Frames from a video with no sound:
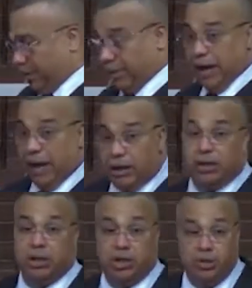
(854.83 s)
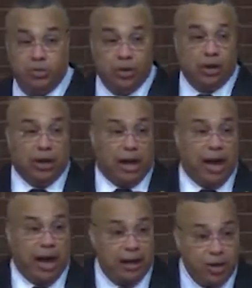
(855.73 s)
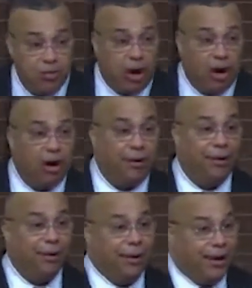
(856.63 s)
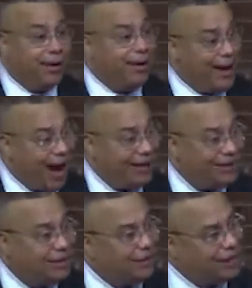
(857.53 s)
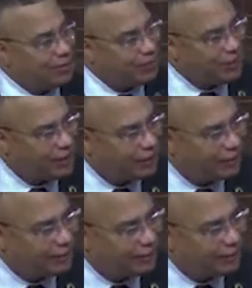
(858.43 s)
that I look at you and you are not guilty.